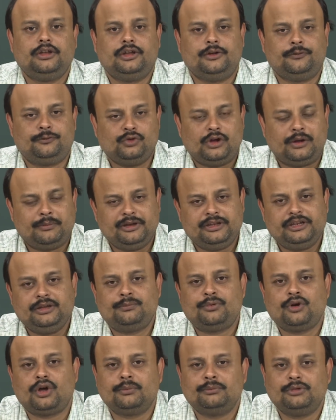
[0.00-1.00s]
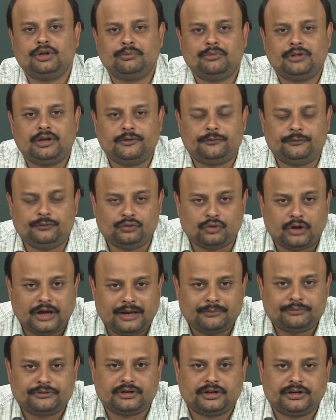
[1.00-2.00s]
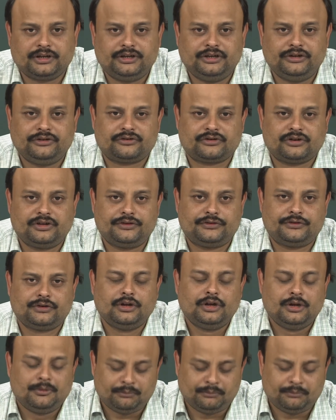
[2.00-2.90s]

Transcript: If you have any problem or if you have certain interest,